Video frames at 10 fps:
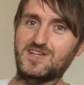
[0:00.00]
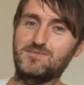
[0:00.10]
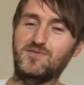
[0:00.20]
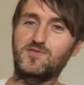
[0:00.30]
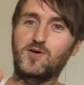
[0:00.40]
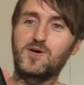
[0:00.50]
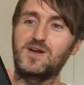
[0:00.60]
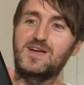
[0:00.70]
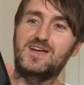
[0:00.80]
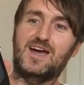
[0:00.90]
have seen before.
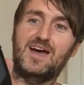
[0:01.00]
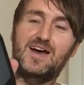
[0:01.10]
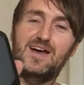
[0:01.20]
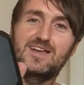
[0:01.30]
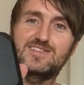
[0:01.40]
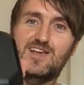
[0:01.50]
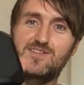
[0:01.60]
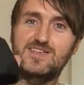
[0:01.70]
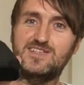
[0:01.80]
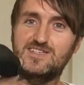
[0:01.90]
Uh,
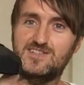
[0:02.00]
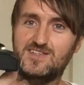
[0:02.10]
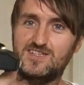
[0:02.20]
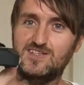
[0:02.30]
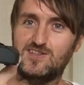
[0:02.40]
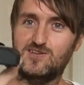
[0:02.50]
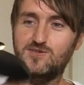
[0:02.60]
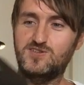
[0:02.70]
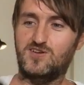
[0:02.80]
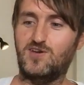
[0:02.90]
so this is this is the
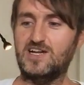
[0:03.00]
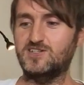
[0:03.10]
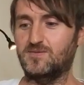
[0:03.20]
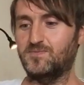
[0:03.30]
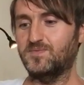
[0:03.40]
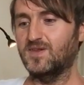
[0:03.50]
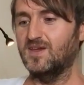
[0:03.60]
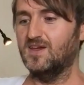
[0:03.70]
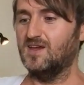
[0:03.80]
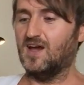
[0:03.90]
new generation.
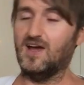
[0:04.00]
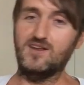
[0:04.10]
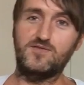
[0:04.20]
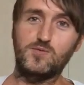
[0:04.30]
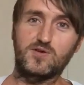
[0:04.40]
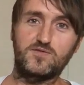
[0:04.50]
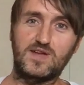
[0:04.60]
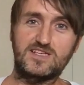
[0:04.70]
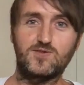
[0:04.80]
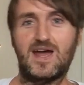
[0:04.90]
And if you want to
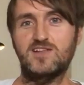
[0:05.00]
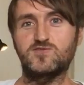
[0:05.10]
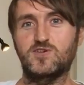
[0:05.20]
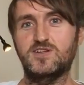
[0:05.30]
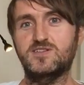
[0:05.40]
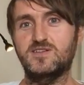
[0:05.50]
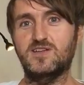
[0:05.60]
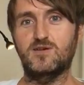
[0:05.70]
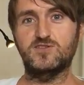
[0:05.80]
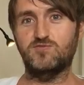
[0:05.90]
flick to Android,
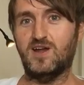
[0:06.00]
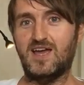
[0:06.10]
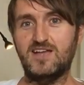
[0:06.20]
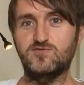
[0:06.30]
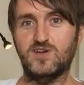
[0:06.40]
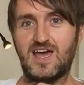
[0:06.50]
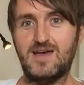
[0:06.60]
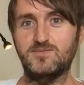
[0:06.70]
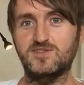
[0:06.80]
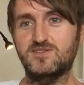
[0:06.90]
you know, to run Android
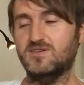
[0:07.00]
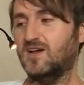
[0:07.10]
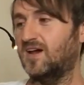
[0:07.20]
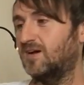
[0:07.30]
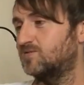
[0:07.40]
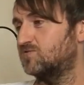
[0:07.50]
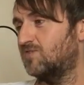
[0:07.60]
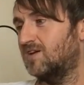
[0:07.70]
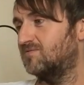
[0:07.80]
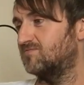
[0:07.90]
apps, uh, to
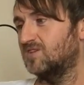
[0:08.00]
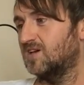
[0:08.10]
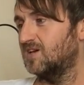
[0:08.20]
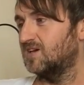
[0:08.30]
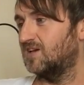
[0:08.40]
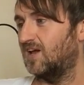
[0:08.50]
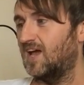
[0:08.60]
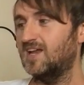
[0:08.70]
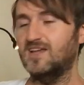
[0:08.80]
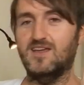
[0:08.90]
run you
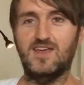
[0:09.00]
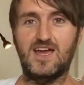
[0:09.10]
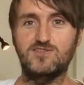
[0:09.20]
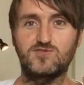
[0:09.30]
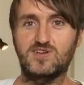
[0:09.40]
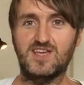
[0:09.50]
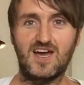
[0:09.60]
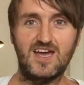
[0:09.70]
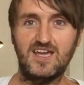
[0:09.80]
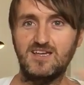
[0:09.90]
know any of the Android
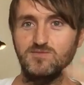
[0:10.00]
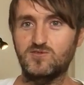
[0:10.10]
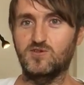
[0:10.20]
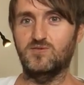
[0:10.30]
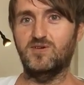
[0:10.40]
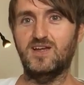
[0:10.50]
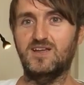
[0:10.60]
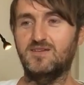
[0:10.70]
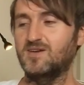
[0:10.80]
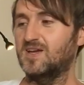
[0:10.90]
games or
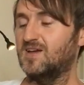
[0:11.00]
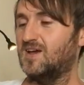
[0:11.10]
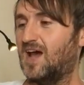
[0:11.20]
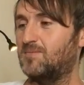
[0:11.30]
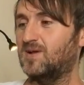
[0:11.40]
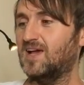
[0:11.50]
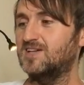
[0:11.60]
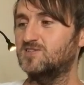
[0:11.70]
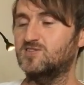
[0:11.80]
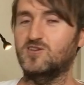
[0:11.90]
any
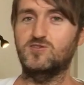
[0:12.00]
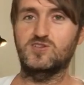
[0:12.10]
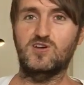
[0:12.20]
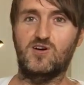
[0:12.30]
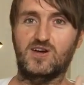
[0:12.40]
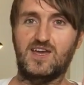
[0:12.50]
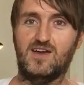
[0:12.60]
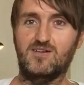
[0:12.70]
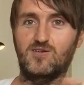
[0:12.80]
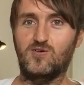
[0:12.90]
applications that you just can't
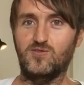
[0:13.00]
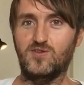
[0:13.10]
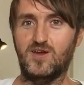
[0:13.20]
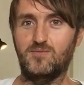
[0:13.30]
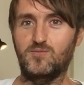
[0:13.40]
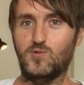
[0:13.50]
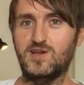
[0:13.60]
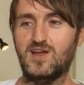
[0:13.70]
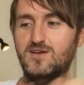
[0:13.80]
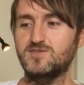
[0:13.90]
get on um,
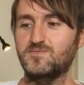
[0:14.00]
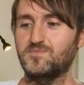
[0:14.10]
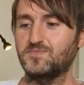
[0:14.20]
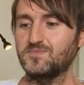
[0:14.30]
Windows,